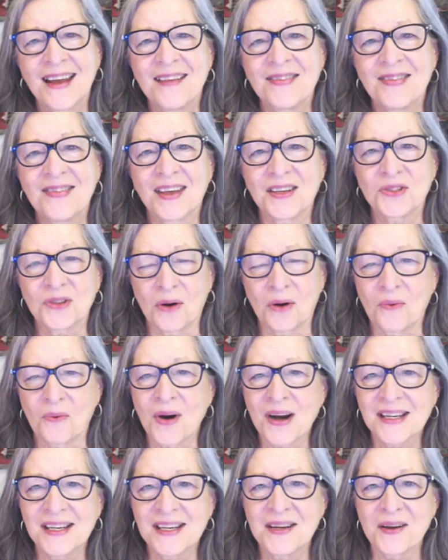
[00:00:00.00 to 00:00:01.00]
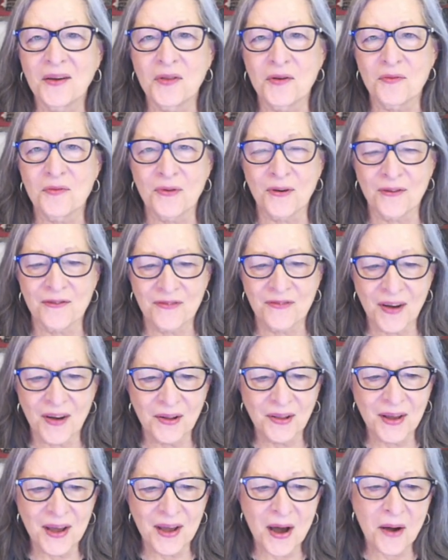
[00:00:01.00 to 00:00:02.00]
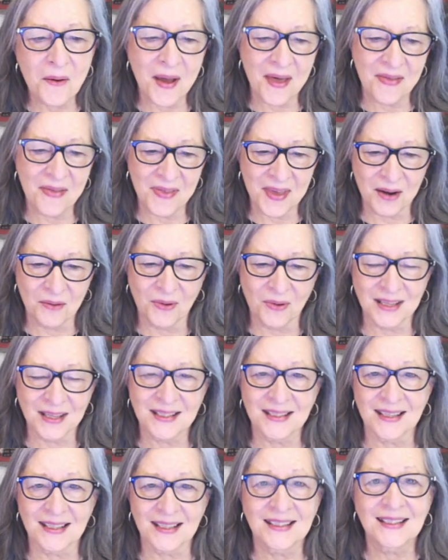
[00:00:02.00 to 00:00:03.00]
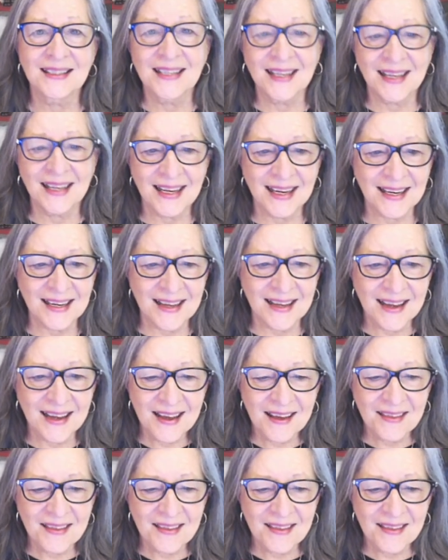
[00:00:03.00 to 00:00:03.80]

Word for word: they start working on their portfolio, and then in week 16,